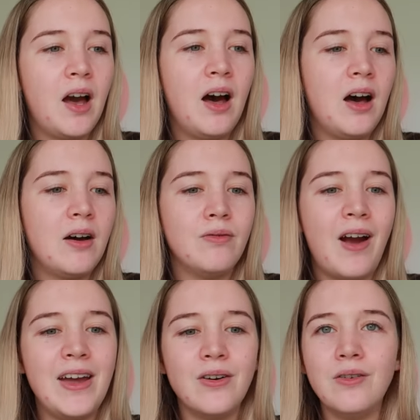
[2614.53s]

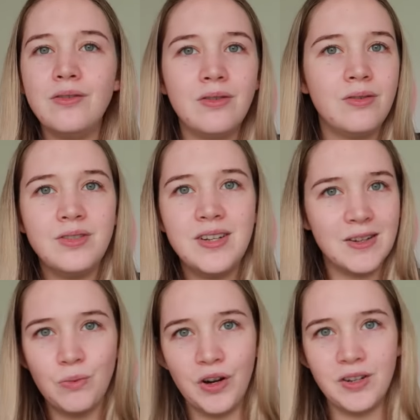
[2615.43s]
Rayon
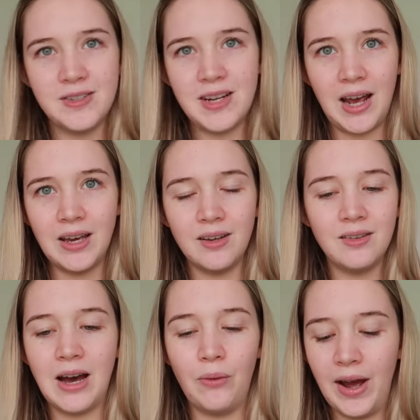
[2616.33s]
won't stay
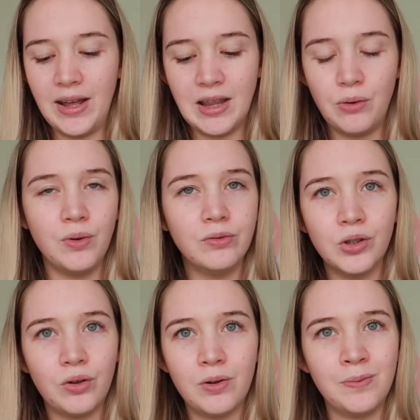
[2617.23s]
that way. They will
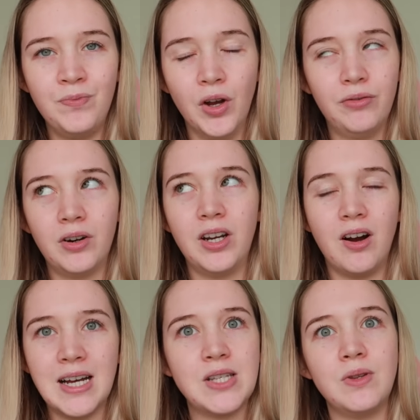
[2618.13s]
look not very
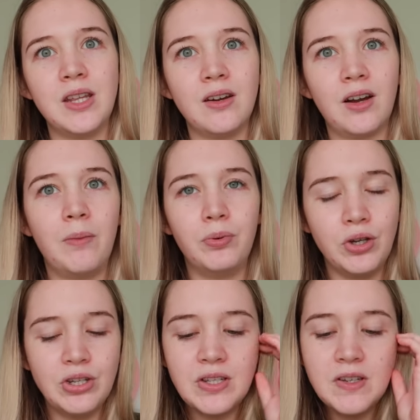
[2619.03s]
nice within a couple
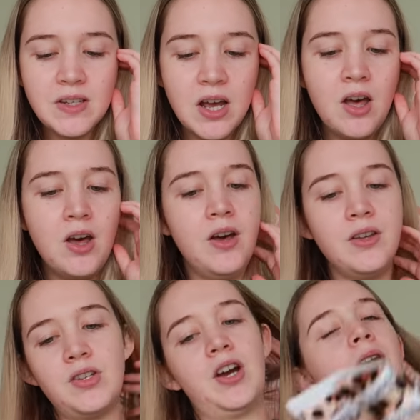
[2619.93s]
uses,
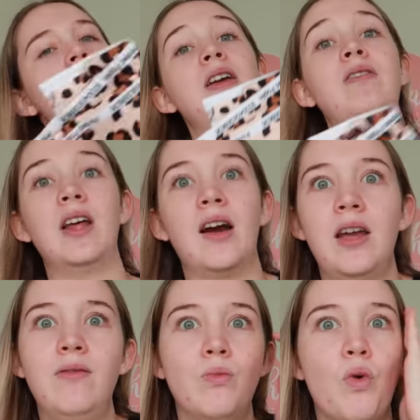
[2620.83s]
so even like
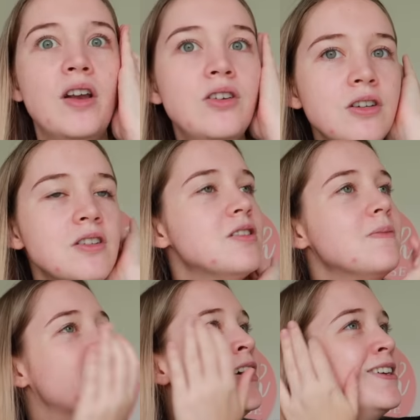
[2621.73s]
in one use.
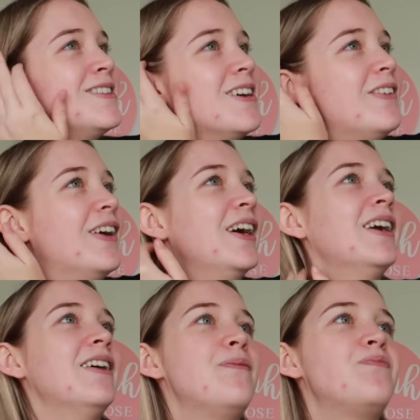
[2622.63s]
So I'm
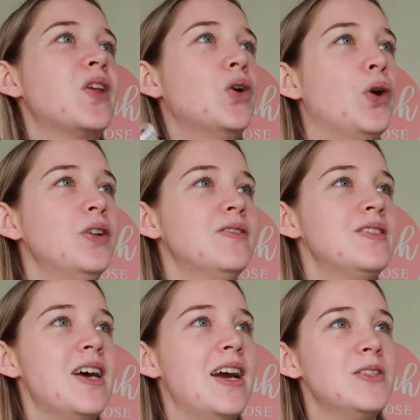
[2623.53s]
like, cotton
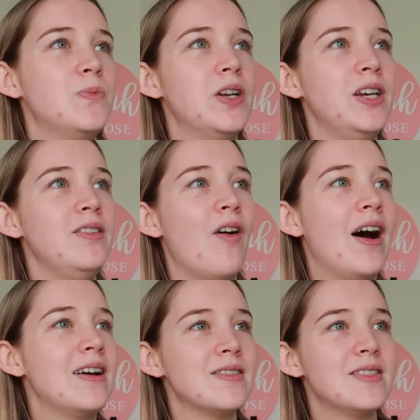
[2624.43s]
stays pretty
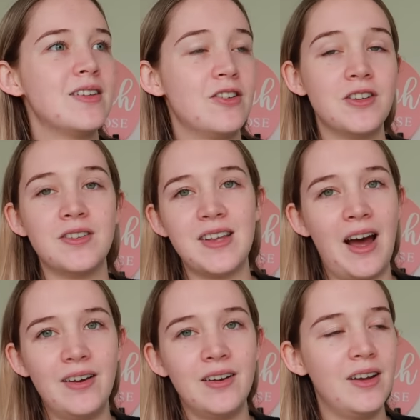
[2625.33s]
nice, so it has
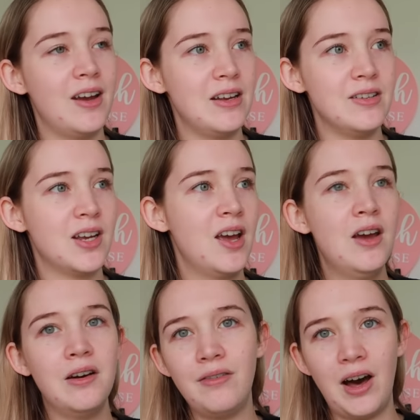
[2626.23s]
satin and
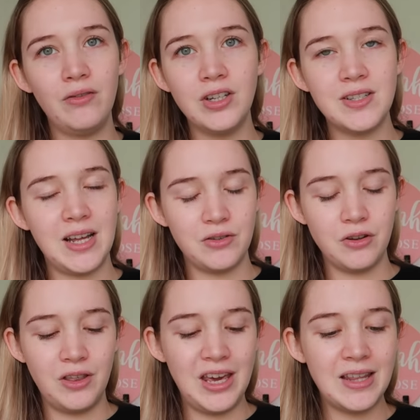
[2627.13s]
velvets, that
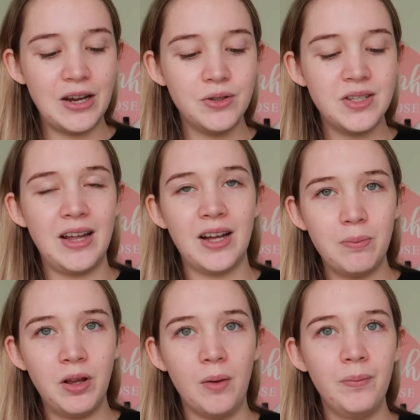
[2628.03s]
sort of thing. They all stay like
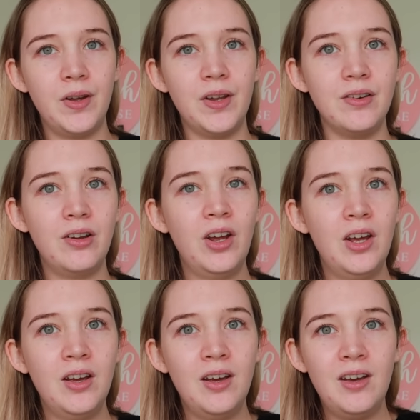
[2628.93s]
plump and
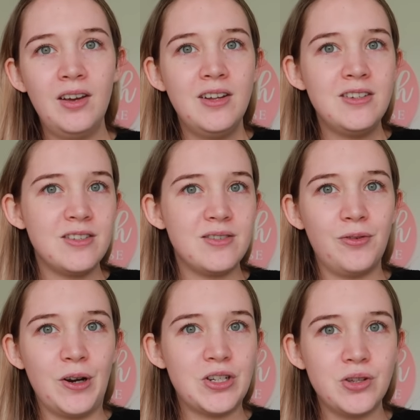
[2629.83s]
just
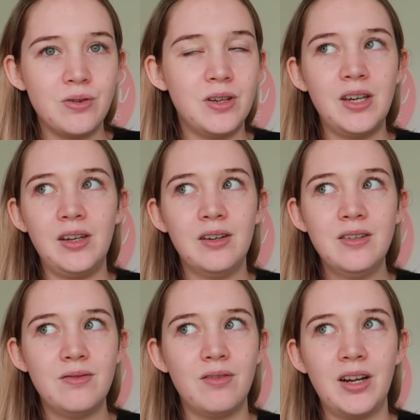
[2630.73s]
fresh looking.
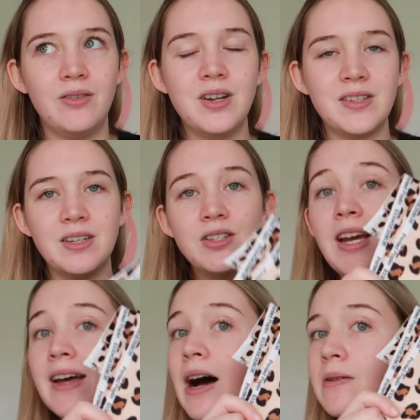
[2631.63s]
This rayon doesn't. So
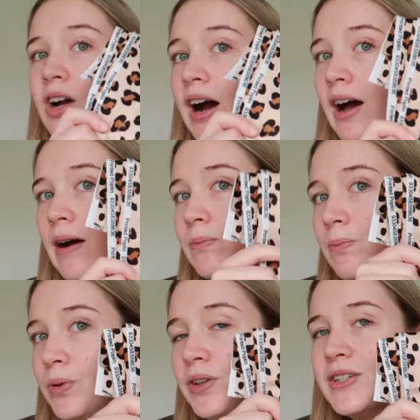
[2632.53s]
yeah, I
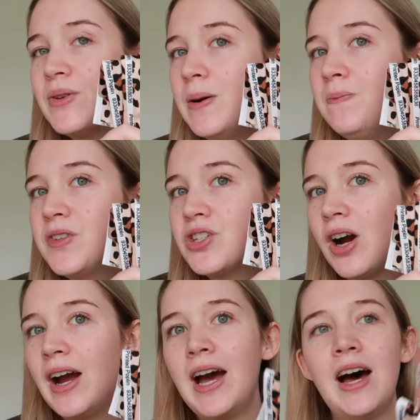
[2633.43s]
bought this one to
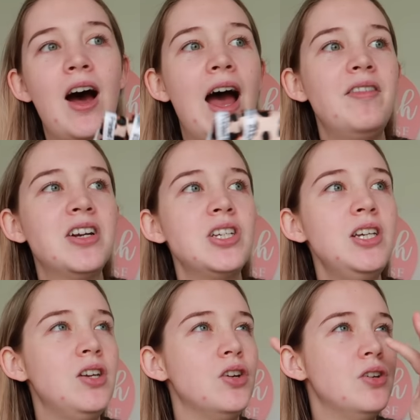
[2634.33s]
try out. I haven't
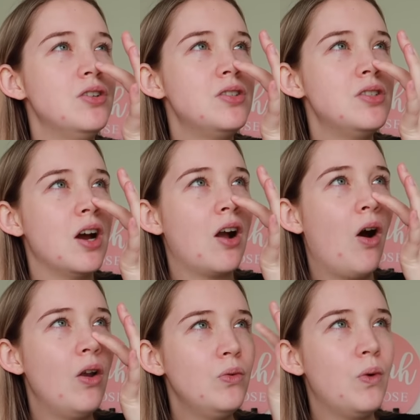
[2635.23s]
actually used a
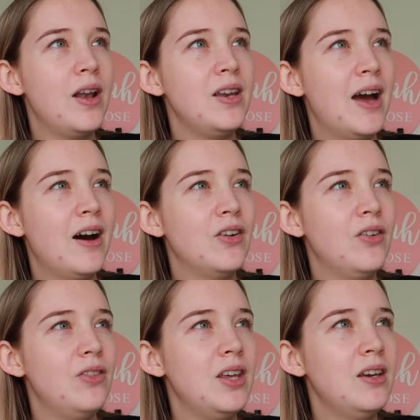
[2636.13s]
cotton one yet, I
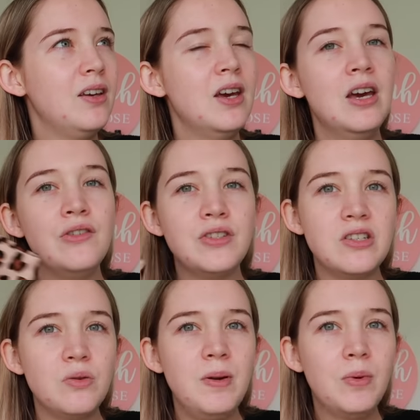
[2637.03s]
don't think. So
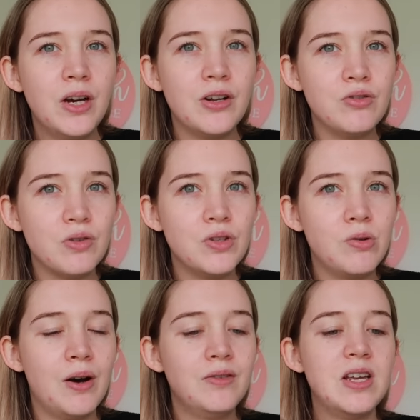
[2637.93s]
this will be
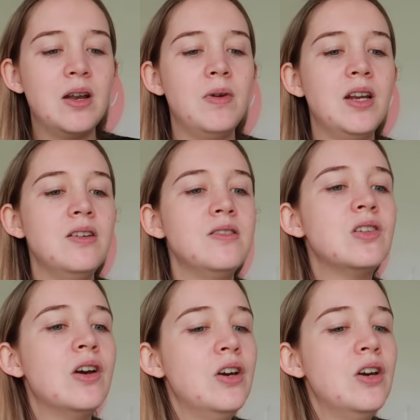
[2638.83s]
112 centimeters.